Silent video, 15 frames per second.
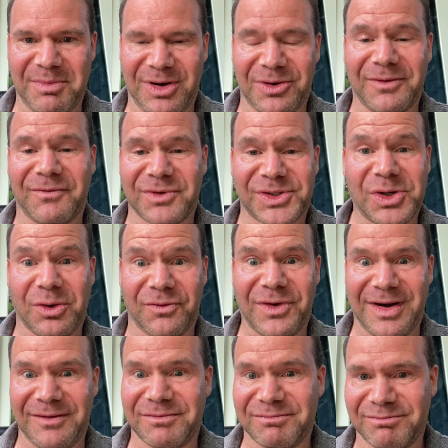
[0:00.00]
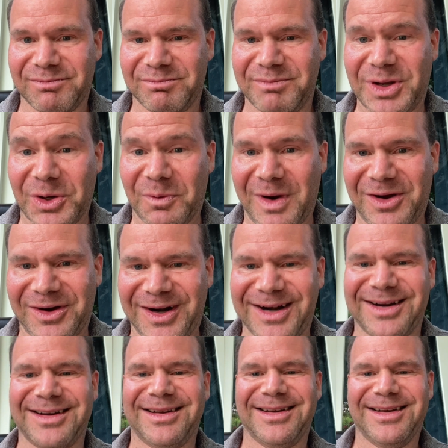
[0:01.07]
or so afraid of Peter Weller,
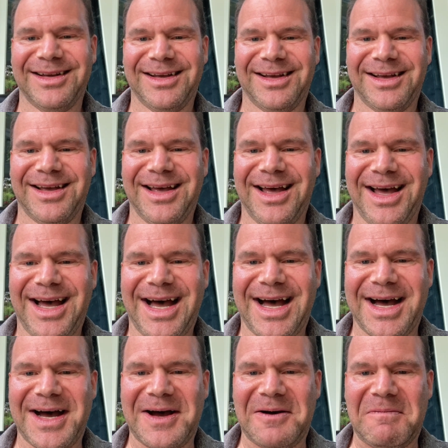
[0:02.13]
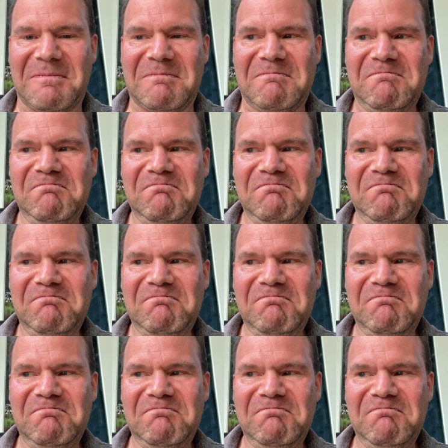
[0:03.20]
um,